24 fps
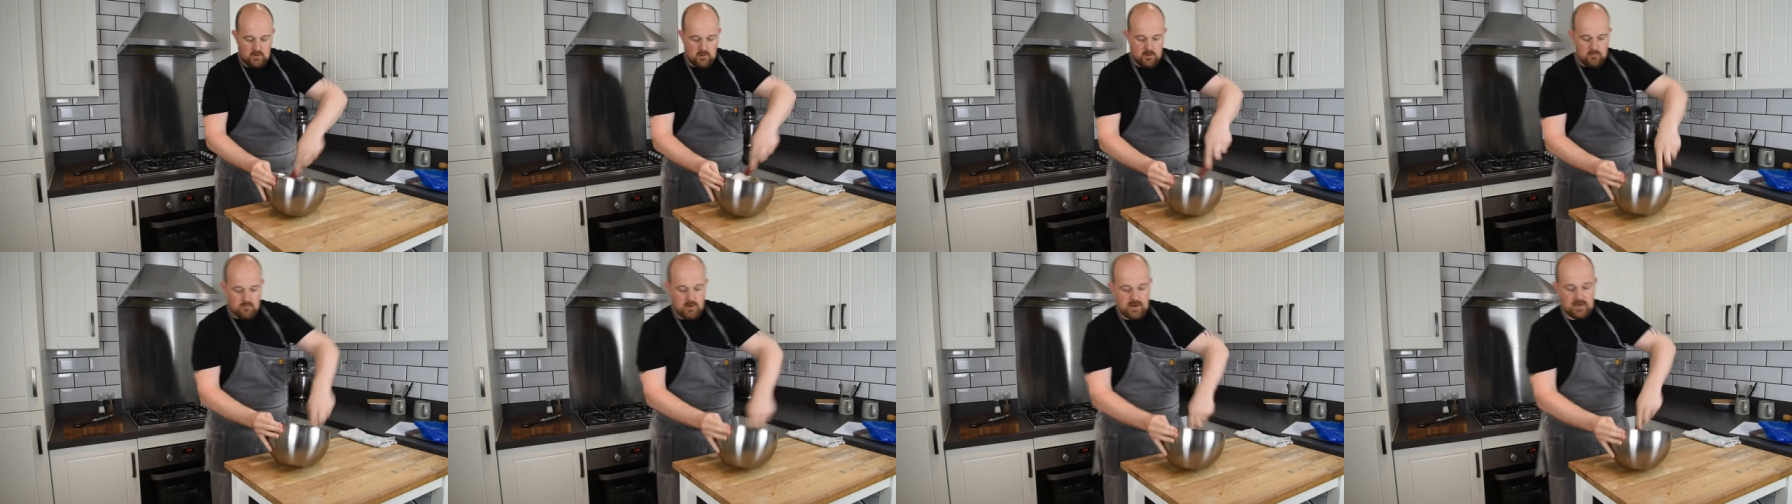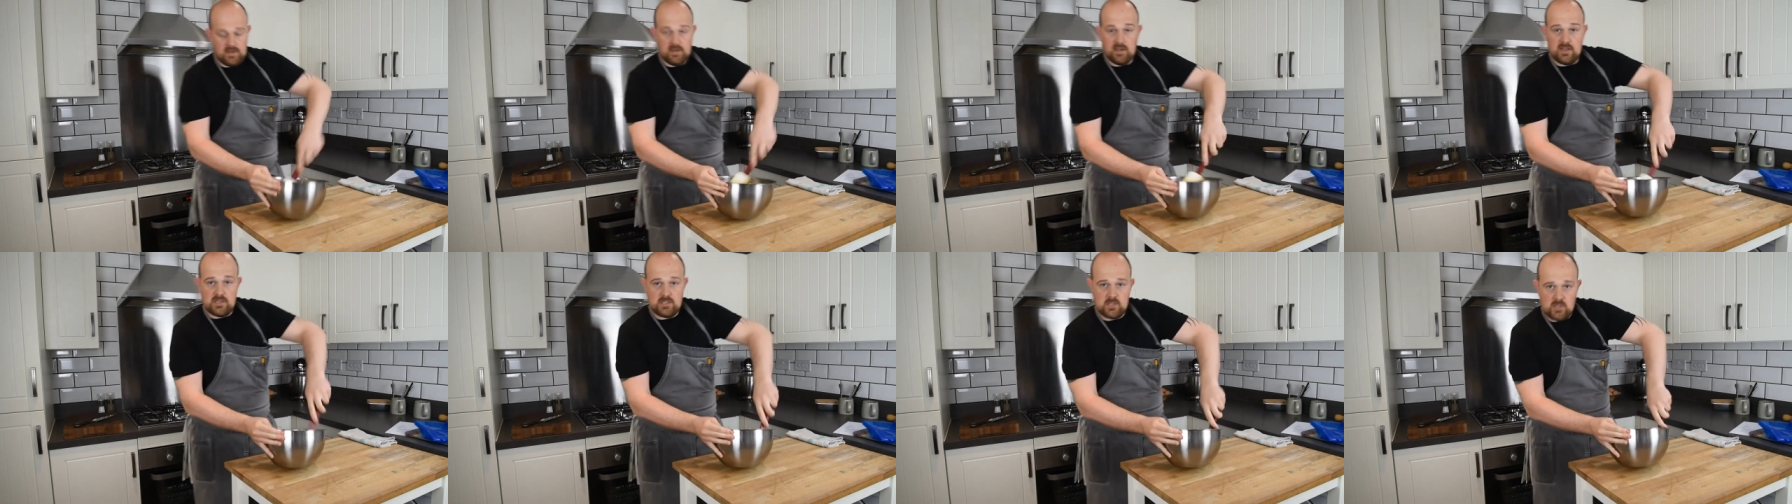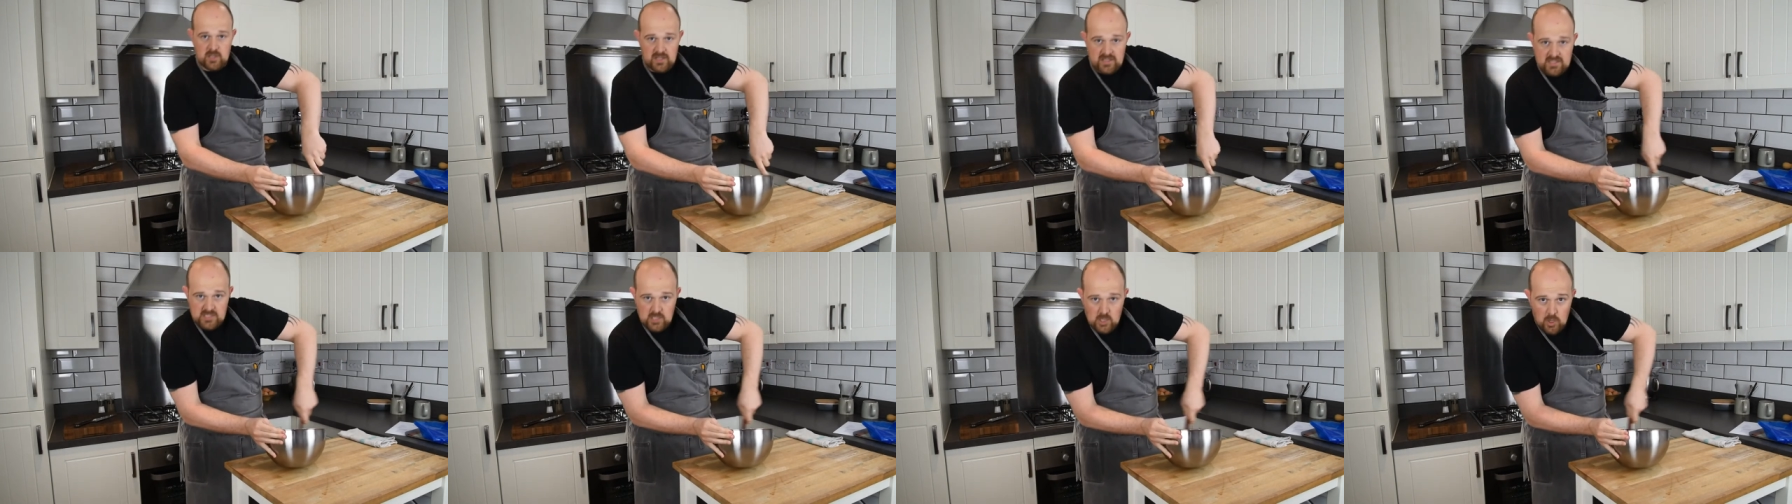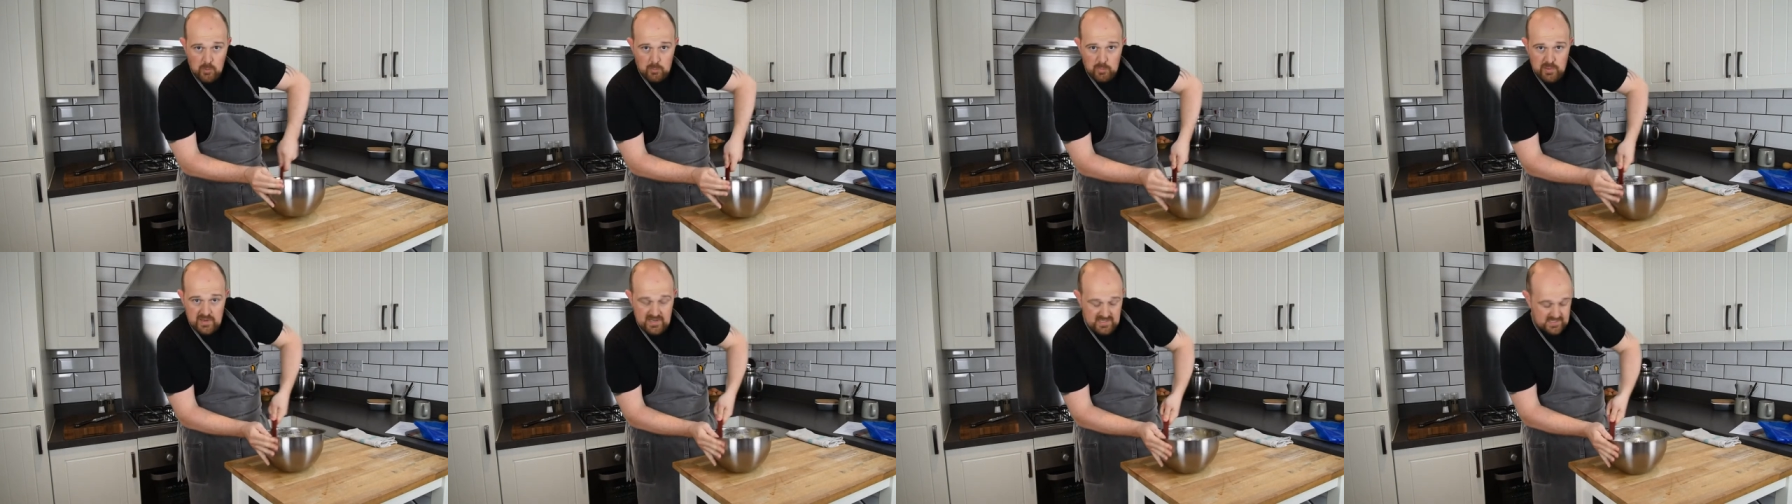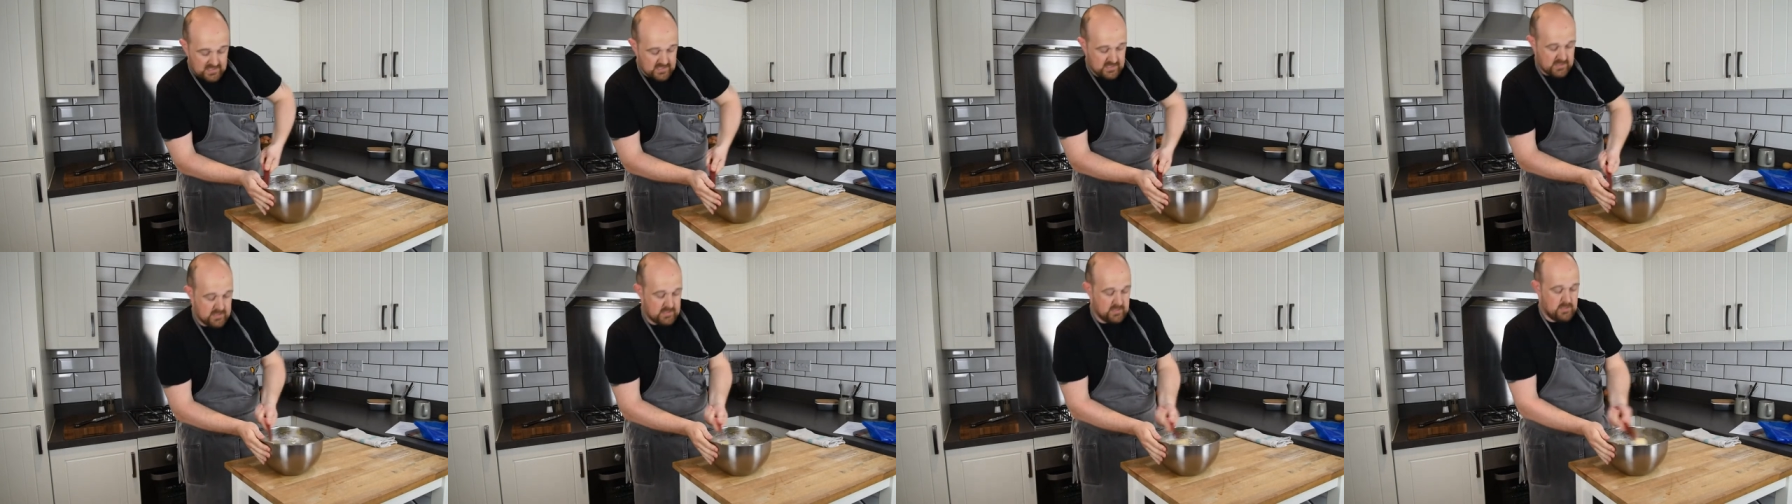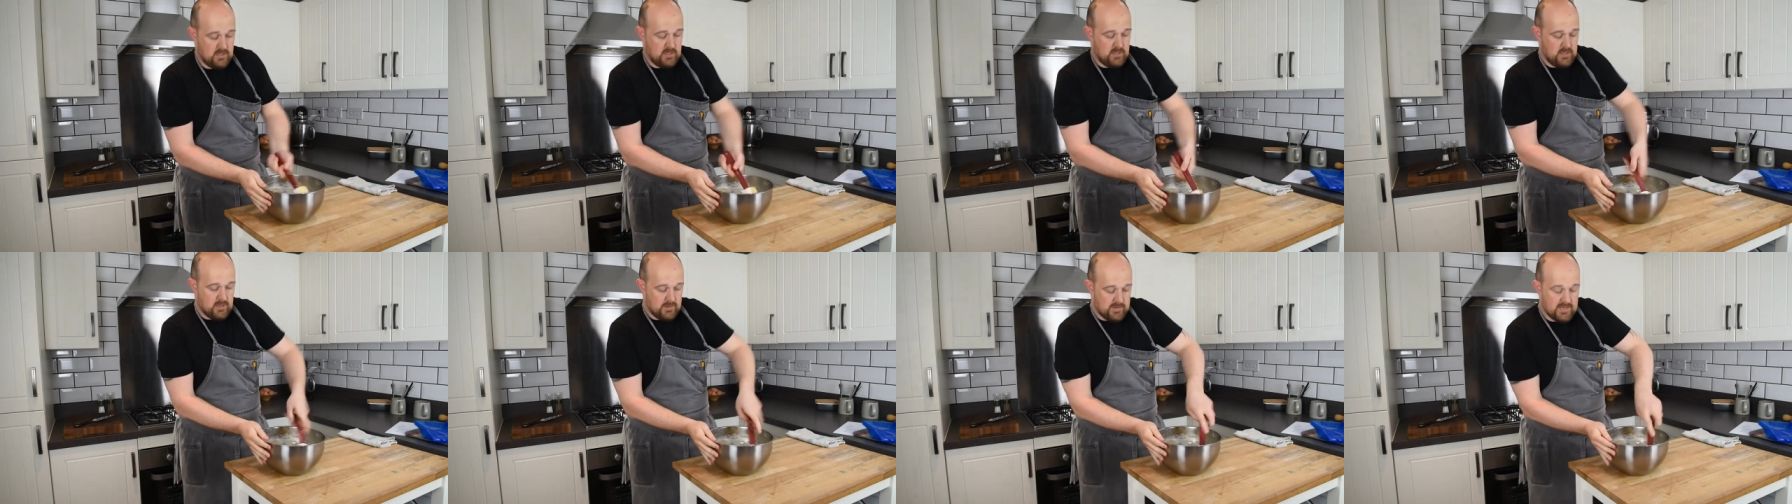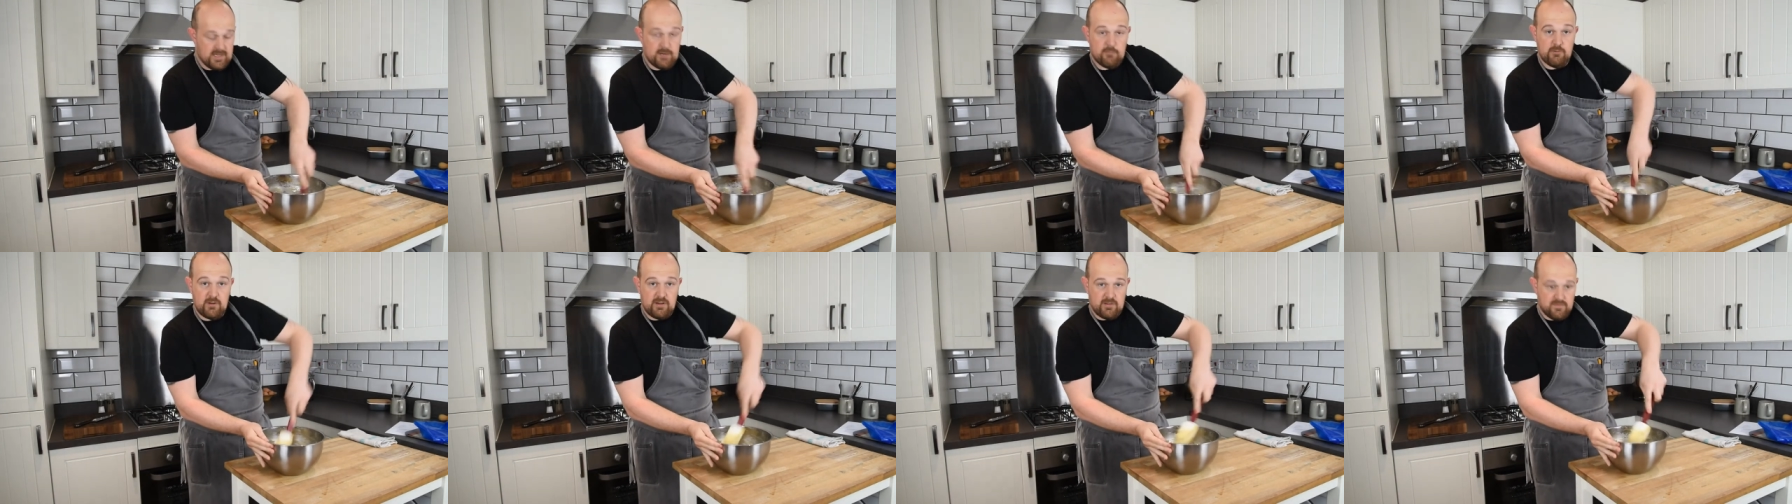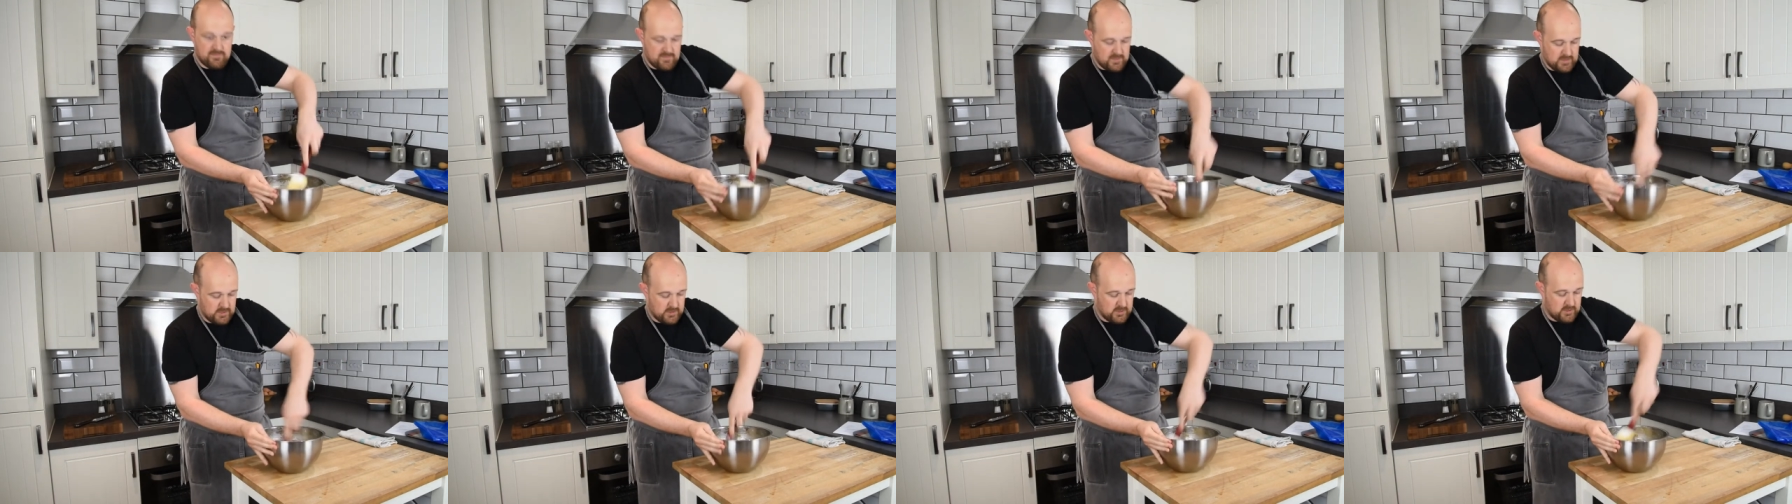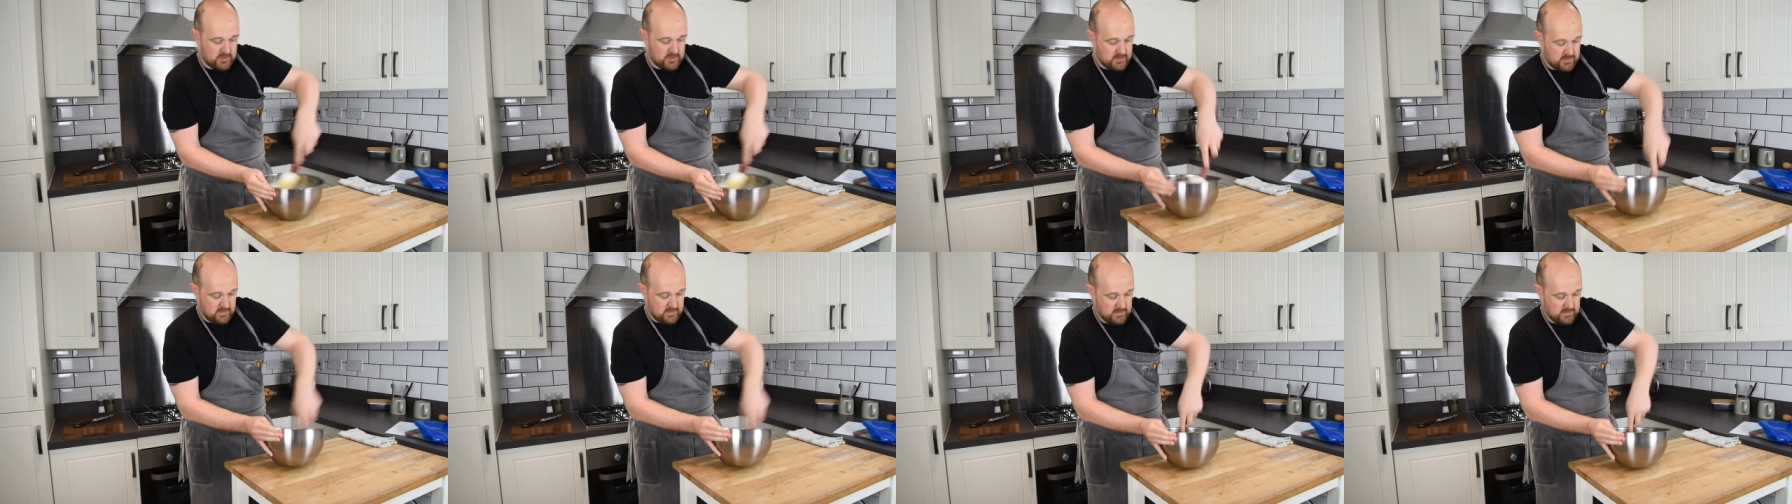Right guys, so that's our paste nearing finished.